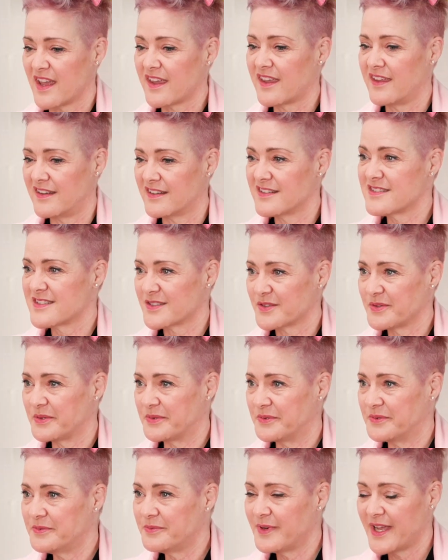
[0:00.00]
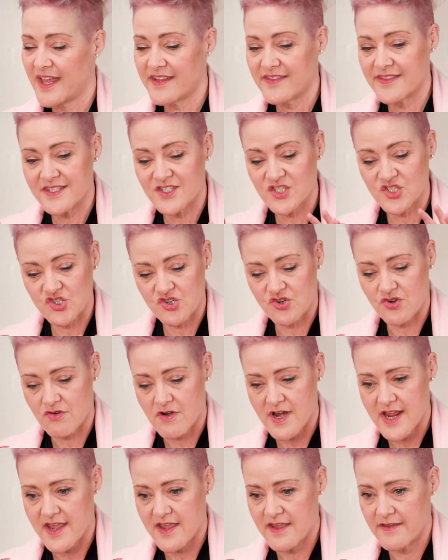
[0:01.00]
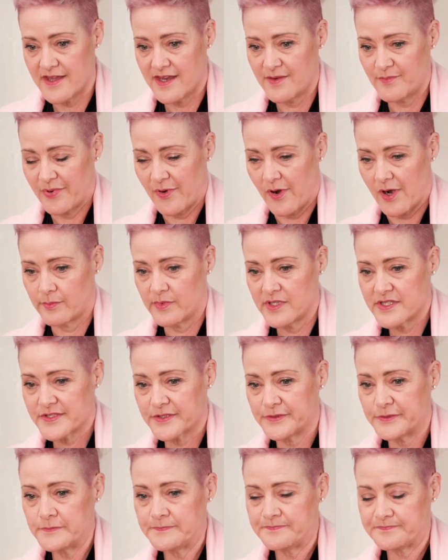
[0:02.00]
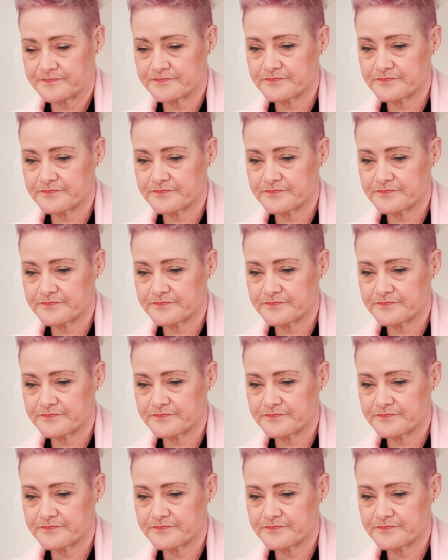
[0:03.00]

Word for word: that kid at school. We had this tree in primary school.